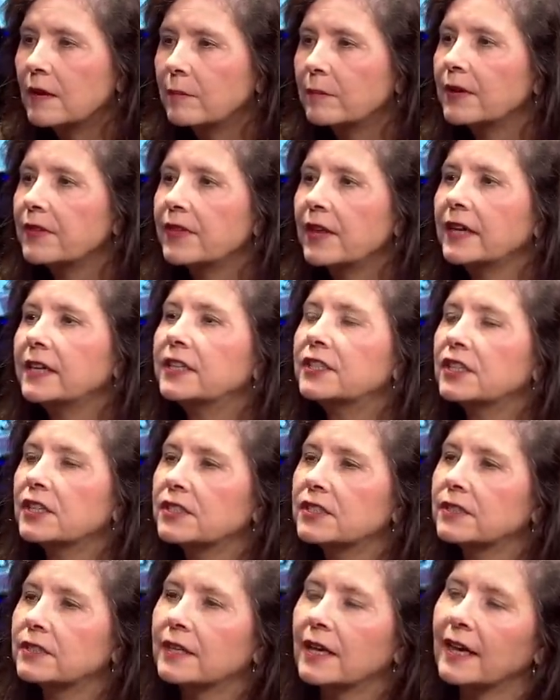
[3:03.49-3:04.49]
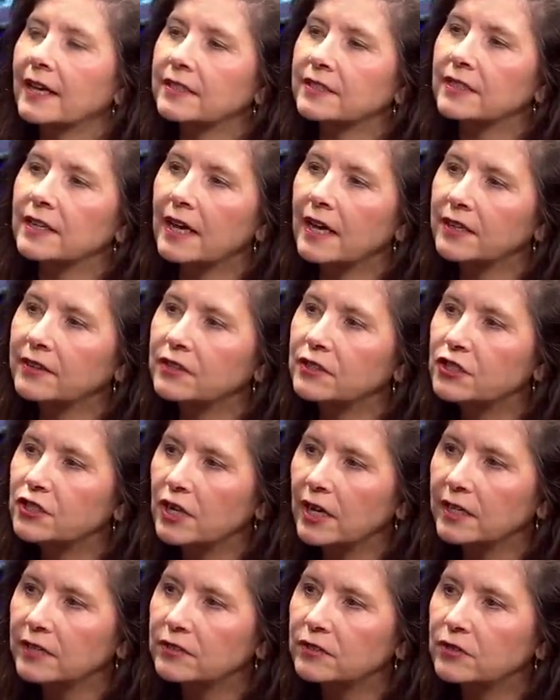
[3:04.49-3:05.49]
but that he just hasn't had the
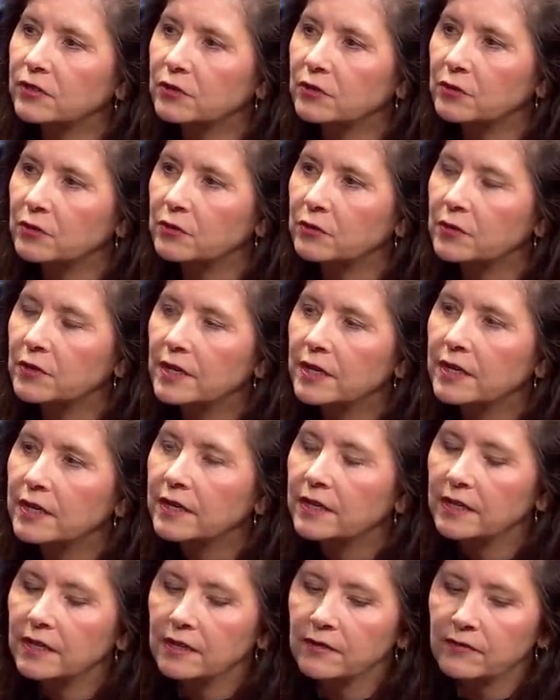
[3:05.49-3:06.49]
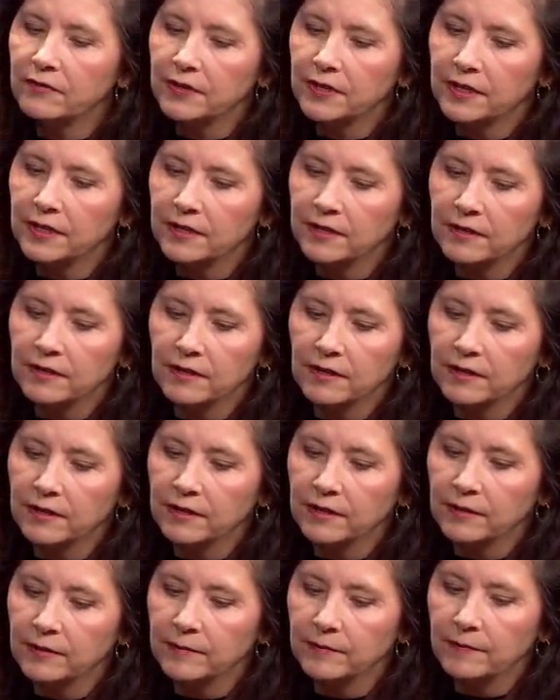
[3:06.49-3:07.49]
chance to
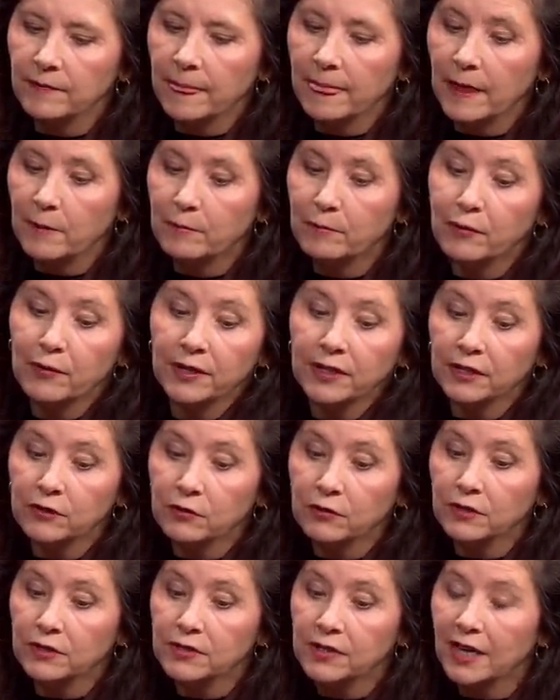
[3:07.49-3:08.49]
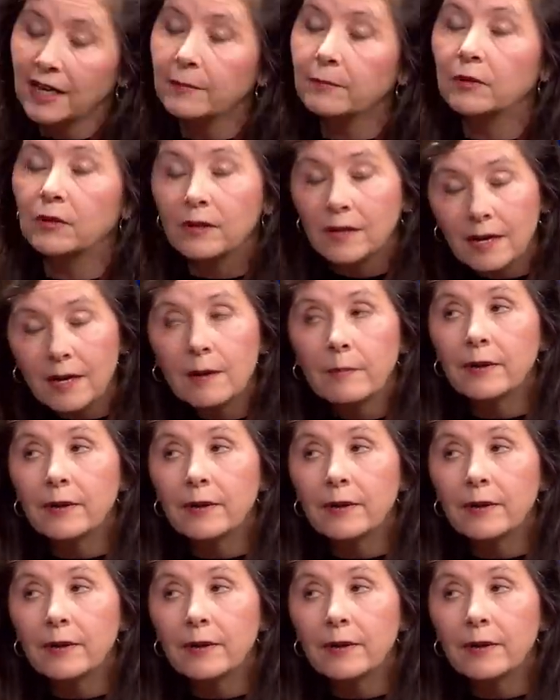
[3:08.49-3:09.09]
even bring it to the table.